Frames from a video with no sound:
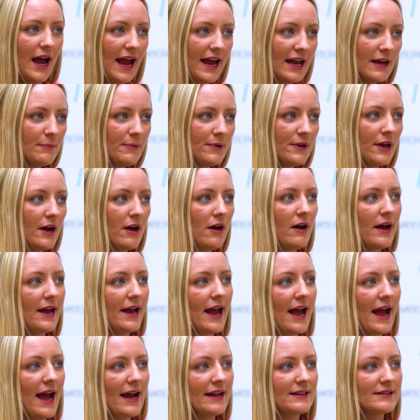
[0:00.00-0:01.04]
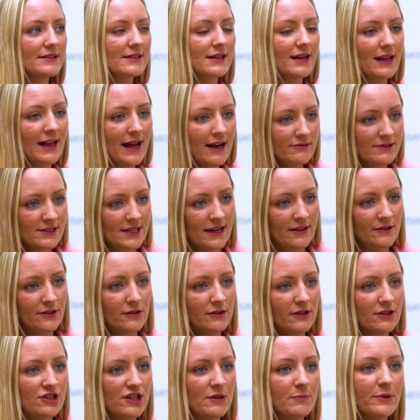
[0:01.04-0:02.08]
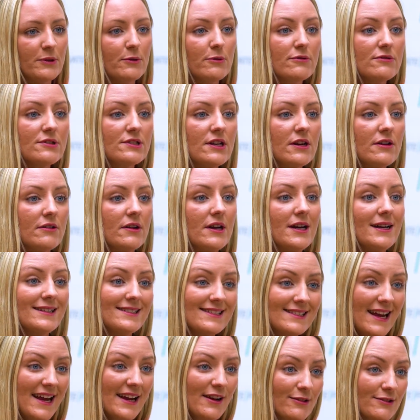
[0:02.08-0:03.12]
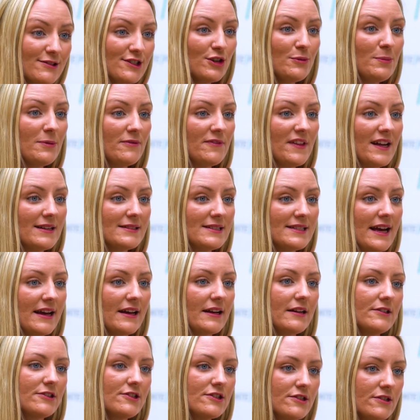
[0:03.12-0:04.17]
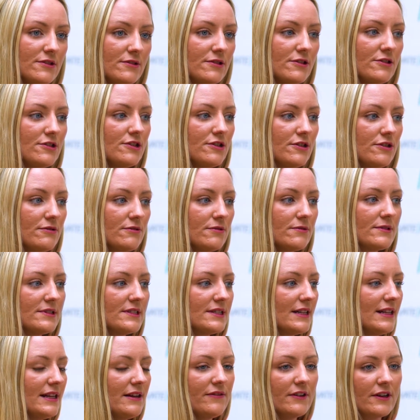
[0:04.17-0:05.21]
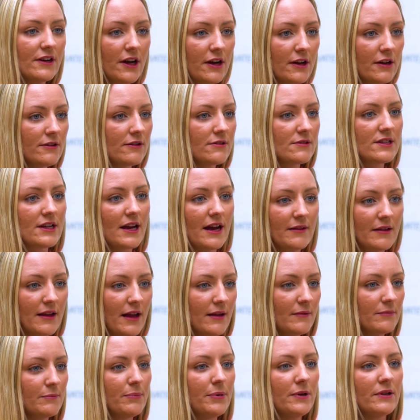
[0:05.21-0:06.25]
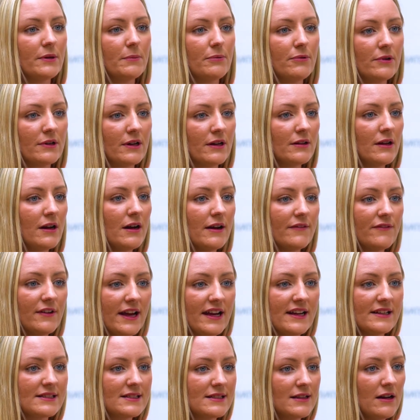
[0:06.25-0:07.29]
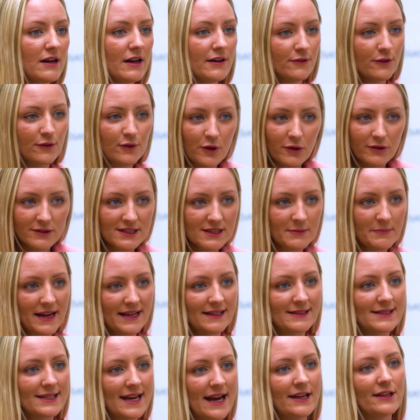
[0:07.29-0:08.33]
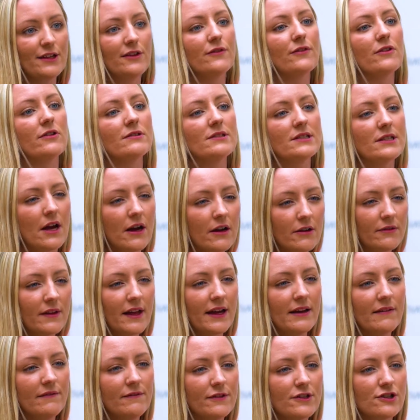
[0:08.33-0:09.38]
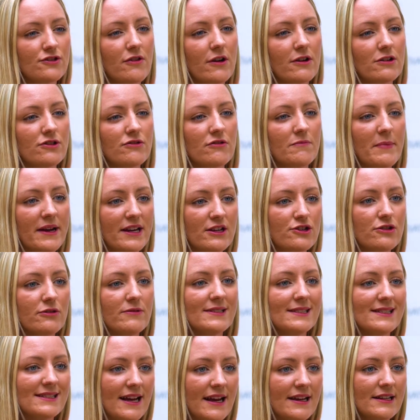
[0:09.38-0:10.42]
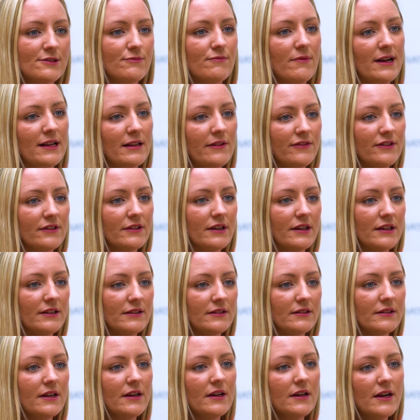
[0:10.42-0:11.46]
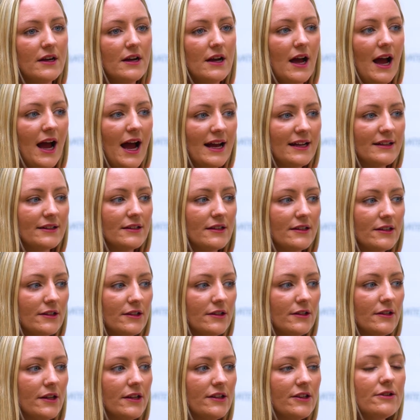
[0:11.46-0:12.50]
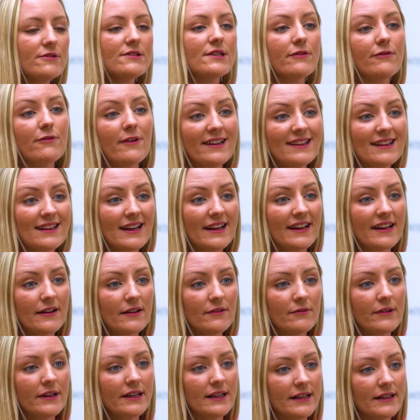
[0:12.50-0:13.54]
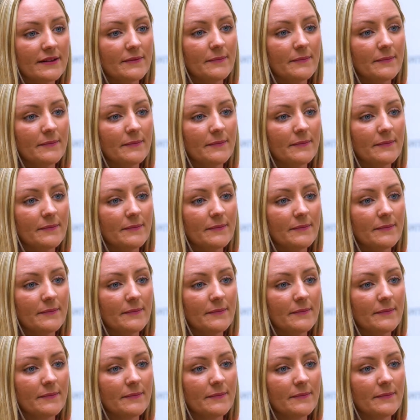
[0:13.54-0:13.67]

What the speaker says: API and cloud technology, but also staying on top of that tech. As soon as you deliver code and put a product live, it's live. You've got to maintain it. You've got to own that infrastructure and make sure it stays relevant and user-friendly, really.